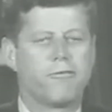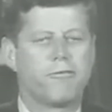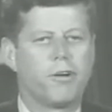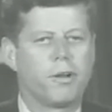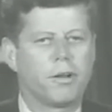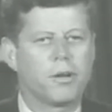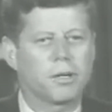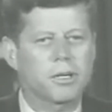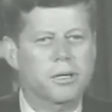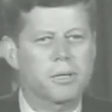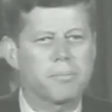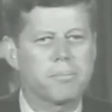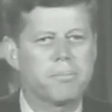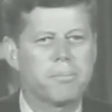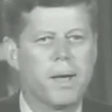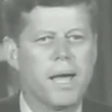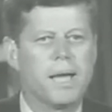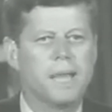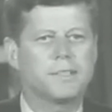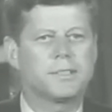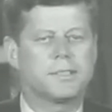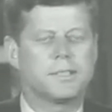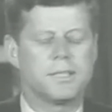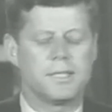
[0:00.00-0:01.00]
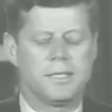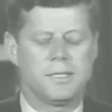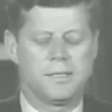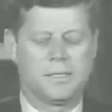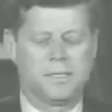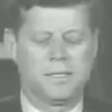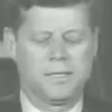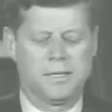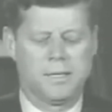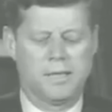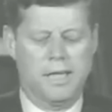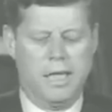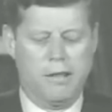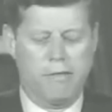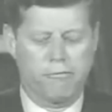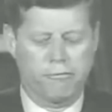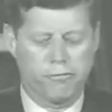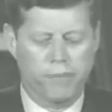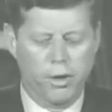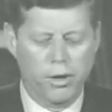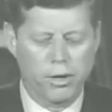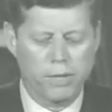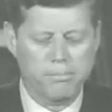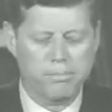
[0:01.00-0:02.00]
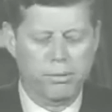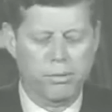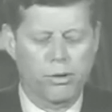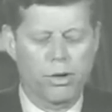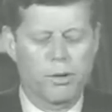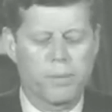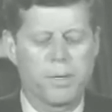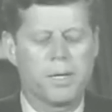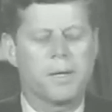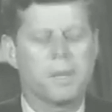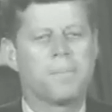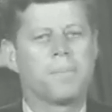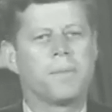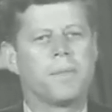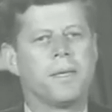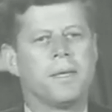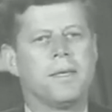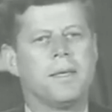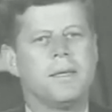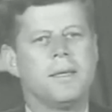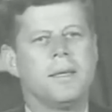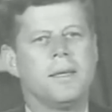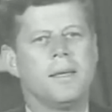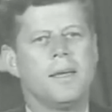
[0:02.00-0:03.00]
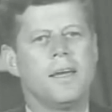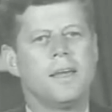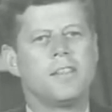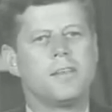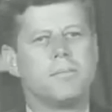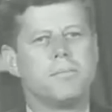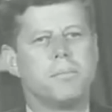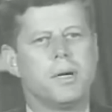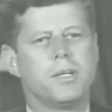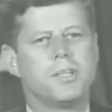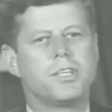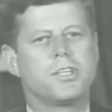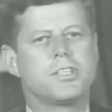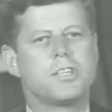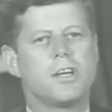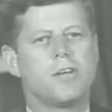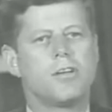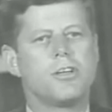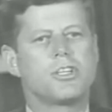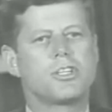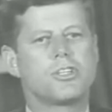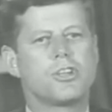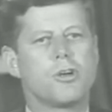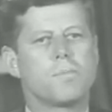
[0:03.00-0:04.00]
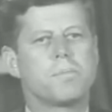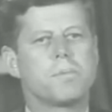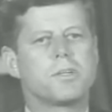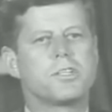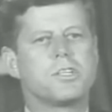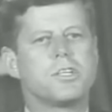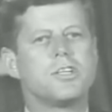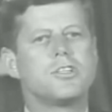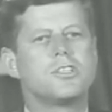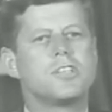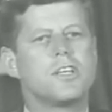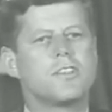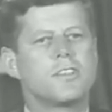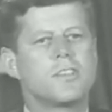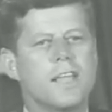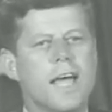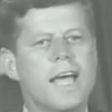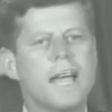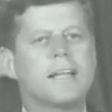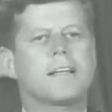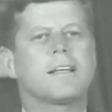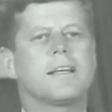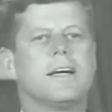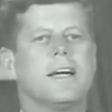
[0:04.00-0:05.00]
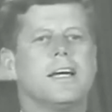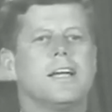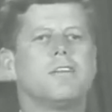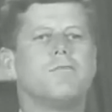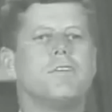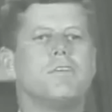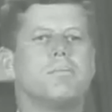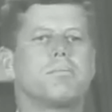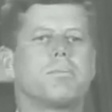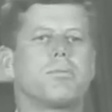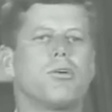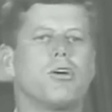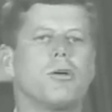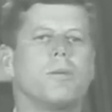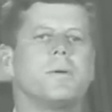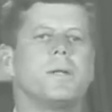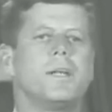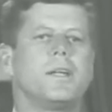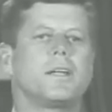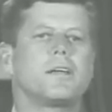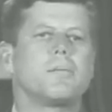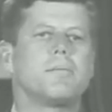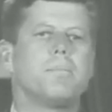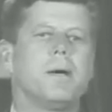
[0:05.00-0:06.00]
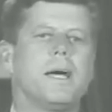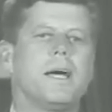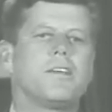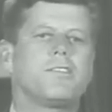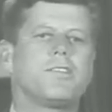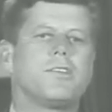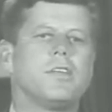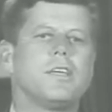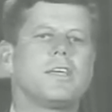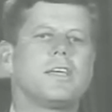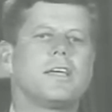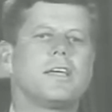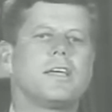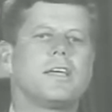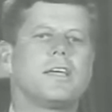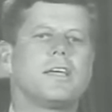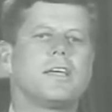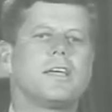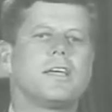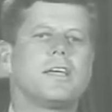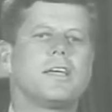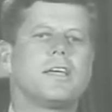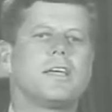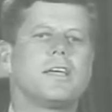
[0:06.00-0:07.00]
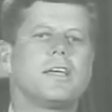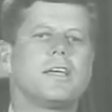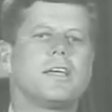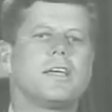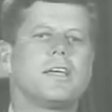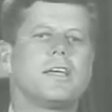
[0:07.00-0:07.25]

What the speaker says: full capacity and full employment, and the budgetary surpluses that kind of employment and capacity can produce.